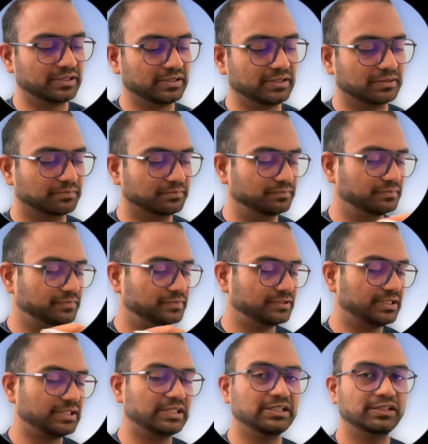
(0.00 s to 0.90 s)
the
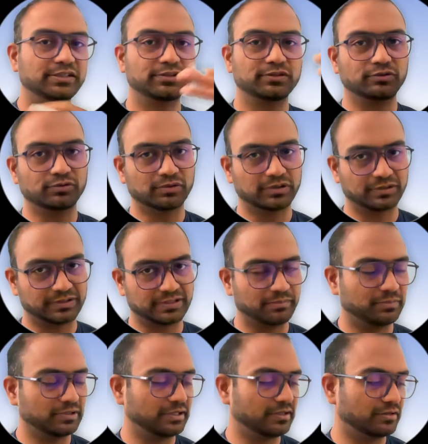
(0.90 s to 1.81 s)
C to
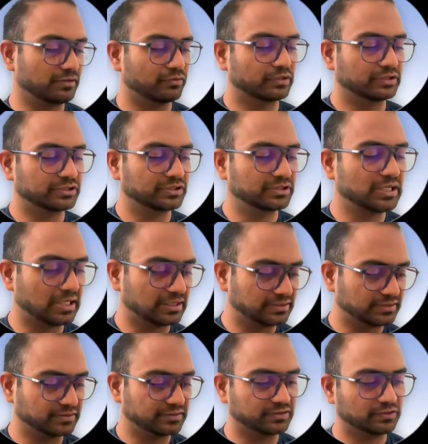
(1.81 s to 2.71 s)
assembly conversion as
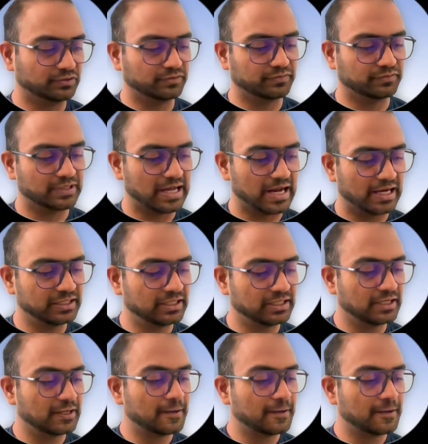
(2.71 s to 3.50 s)
a result of that.